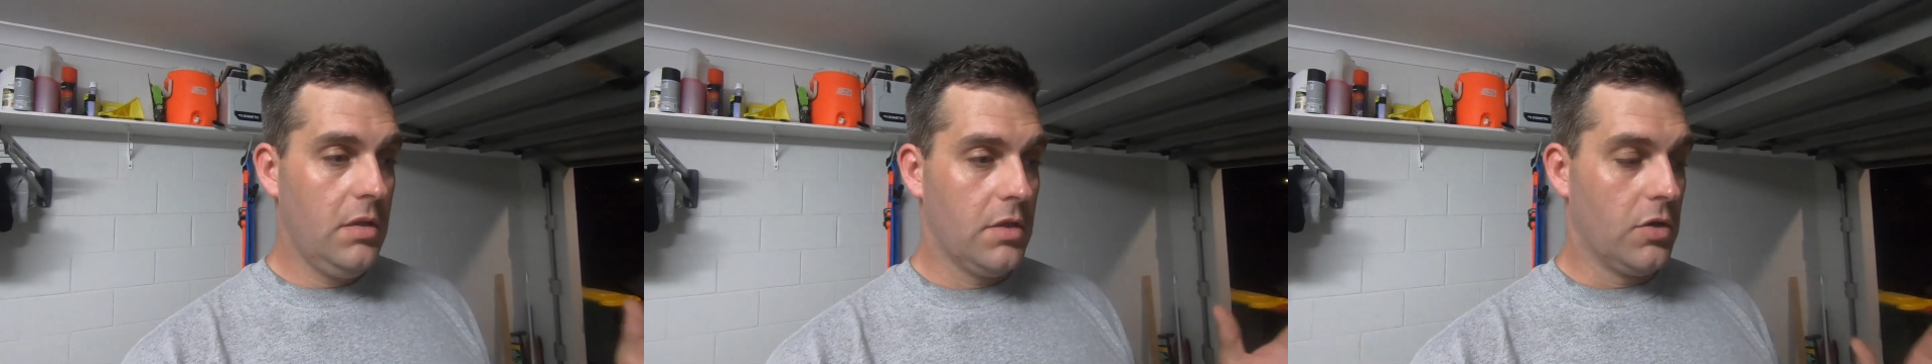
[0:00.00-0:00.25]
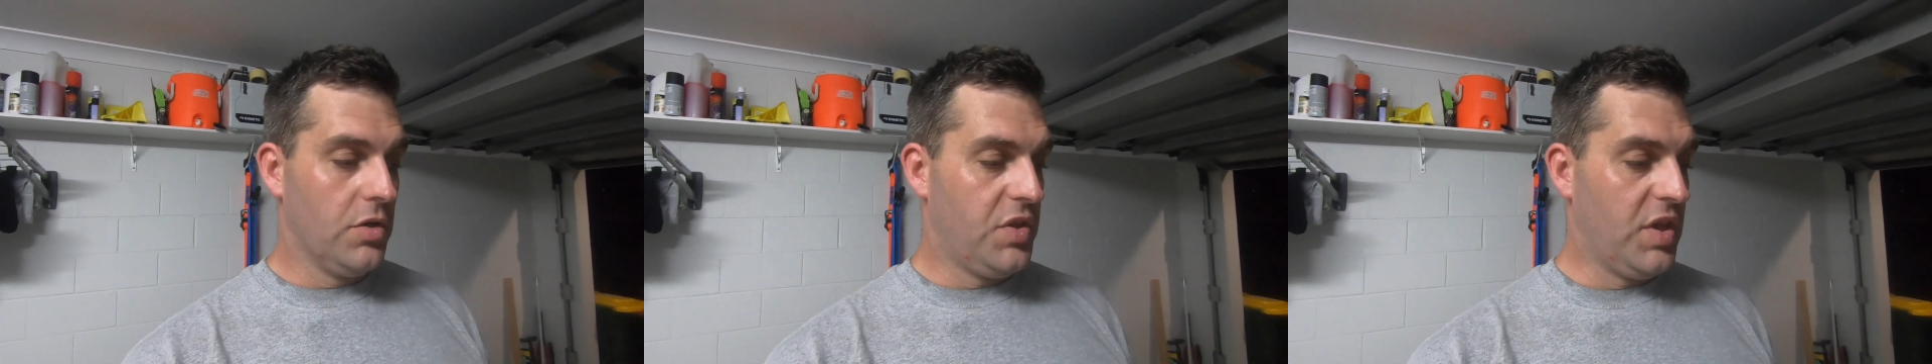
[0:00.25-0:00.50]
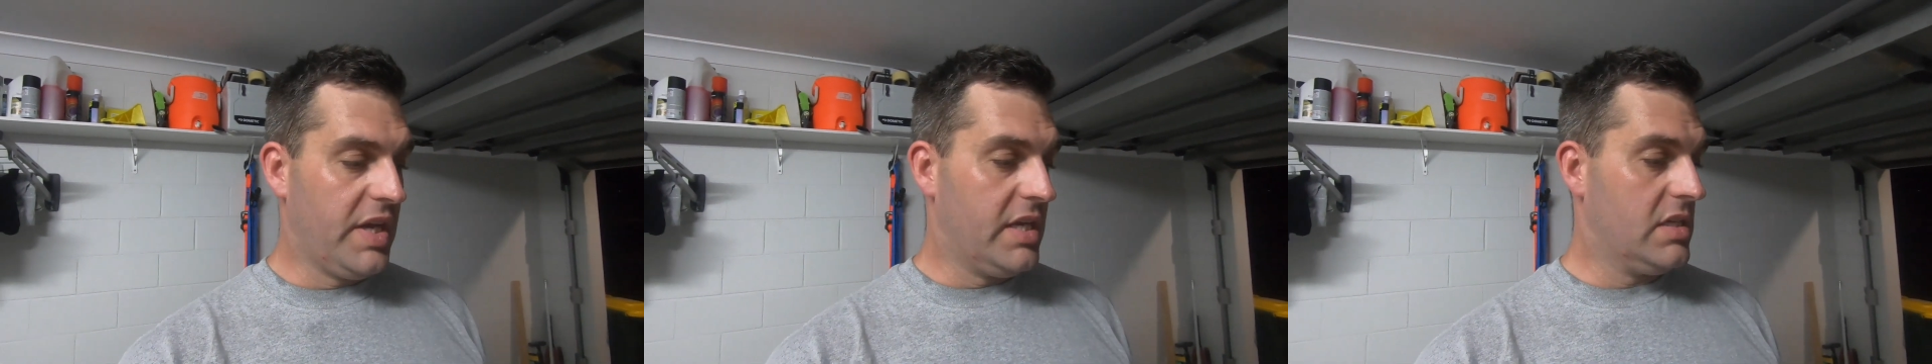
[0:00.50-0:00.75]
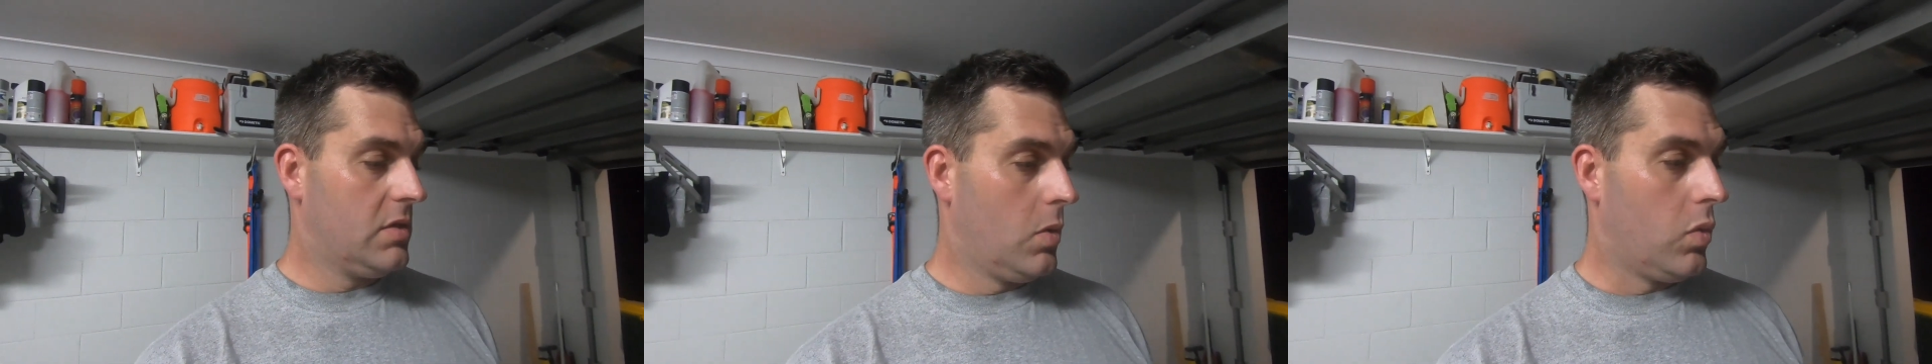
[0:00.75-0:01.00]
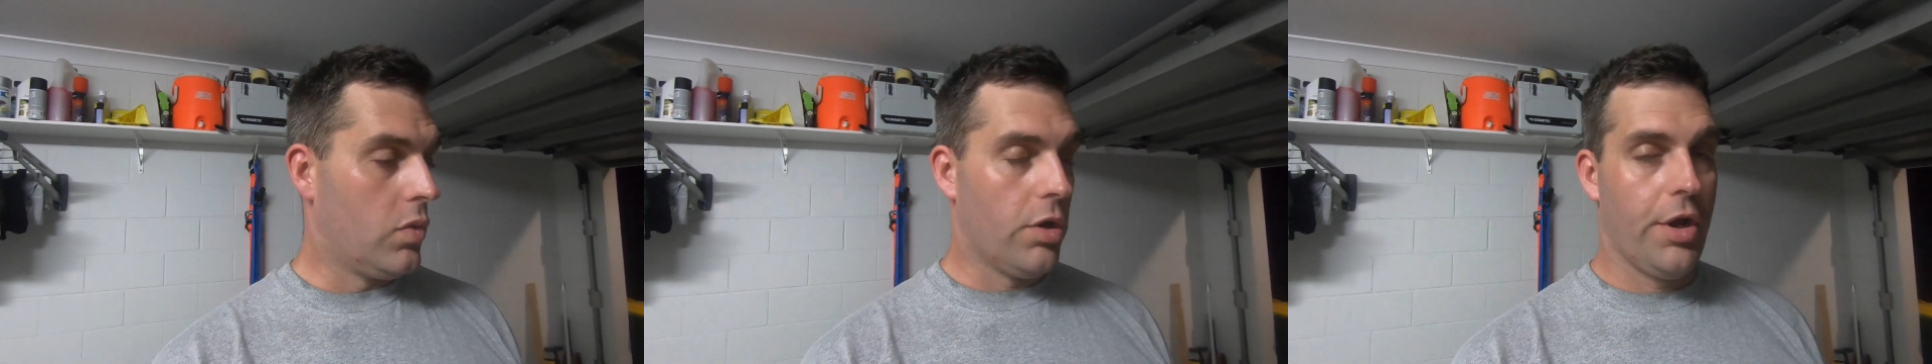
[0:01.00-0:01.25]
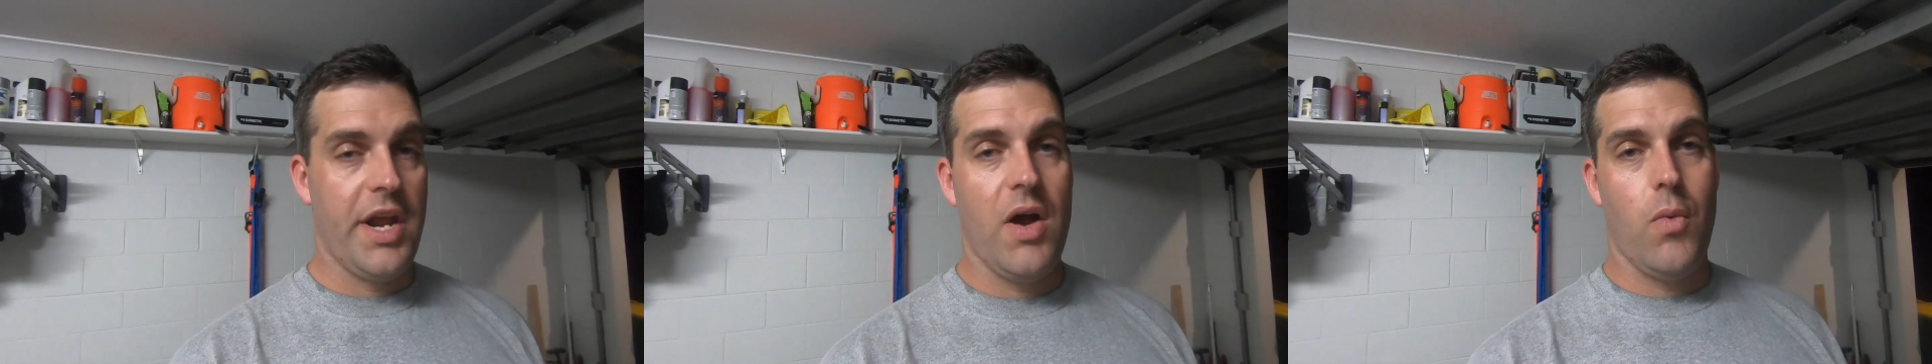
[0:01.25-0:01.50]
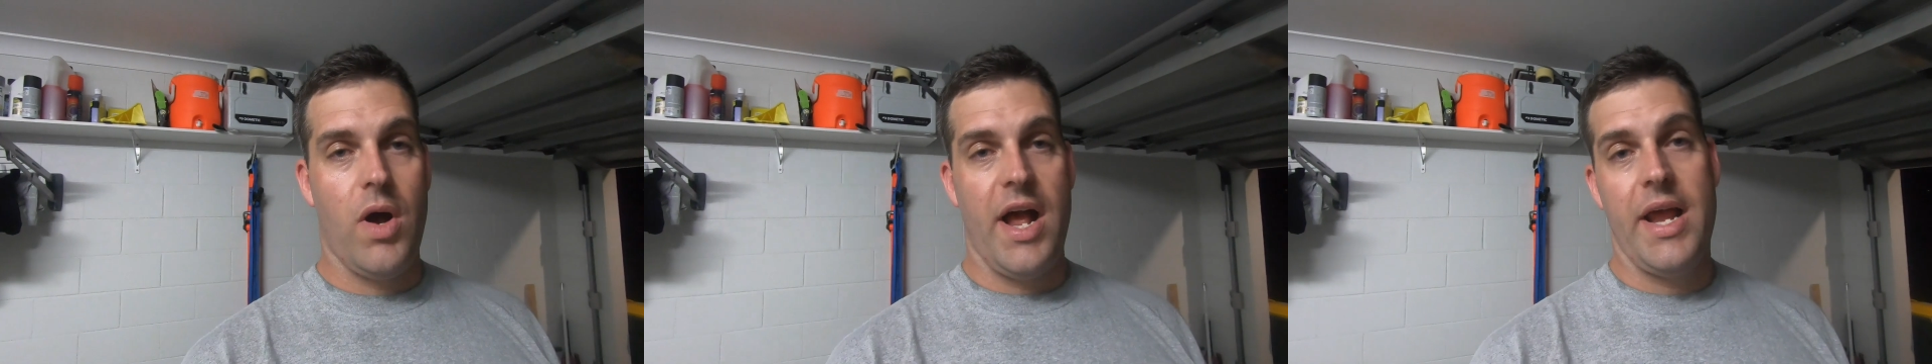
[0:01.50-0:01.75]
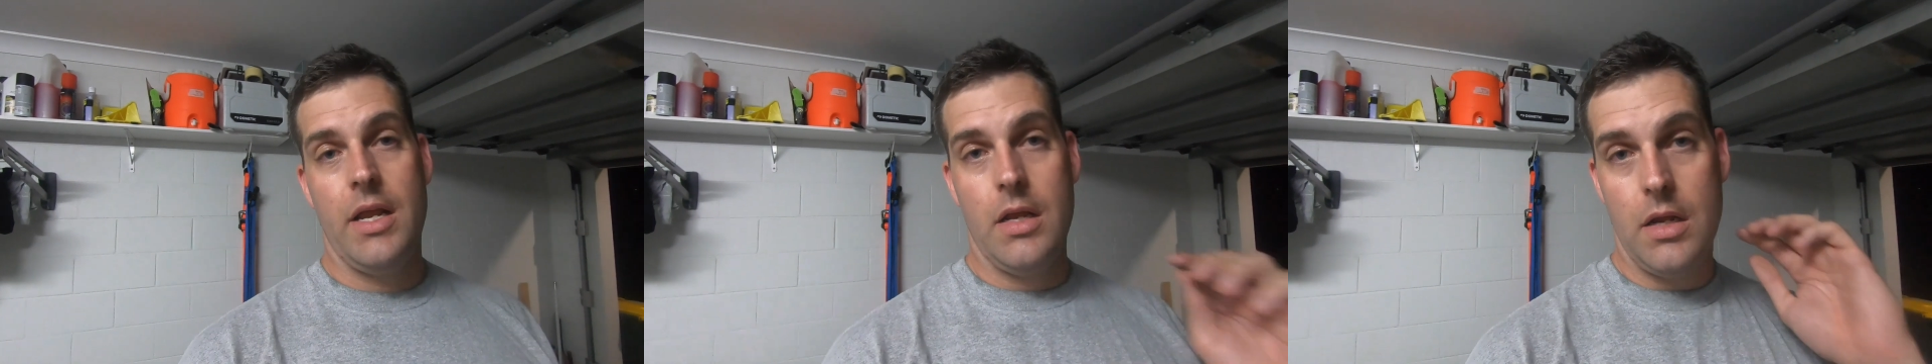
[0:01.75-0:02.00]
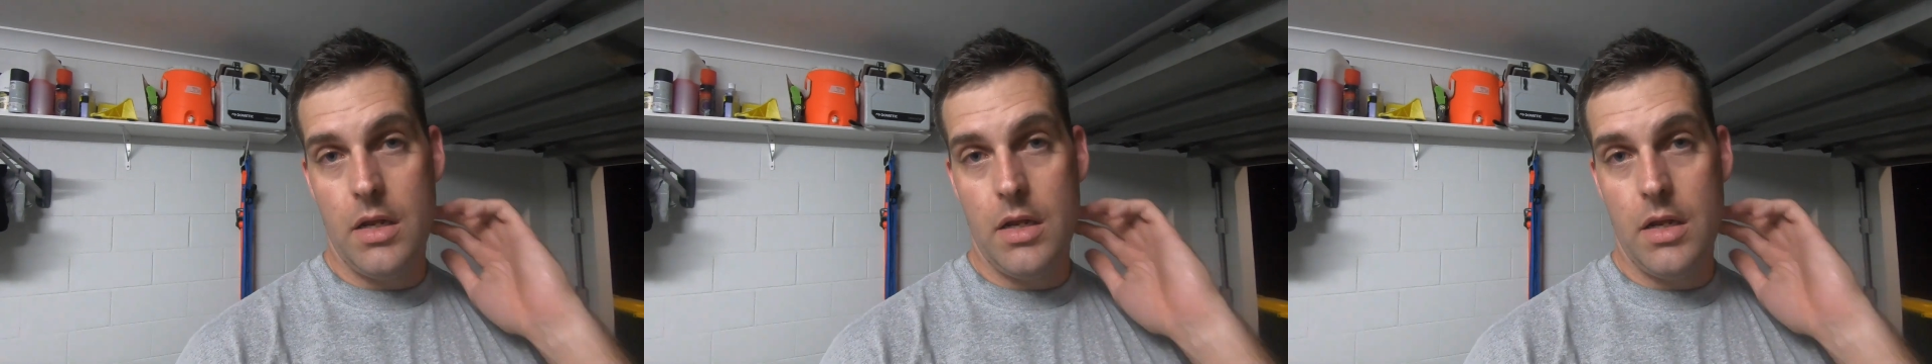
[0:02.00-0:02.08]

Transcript: The good thing is we're on our way,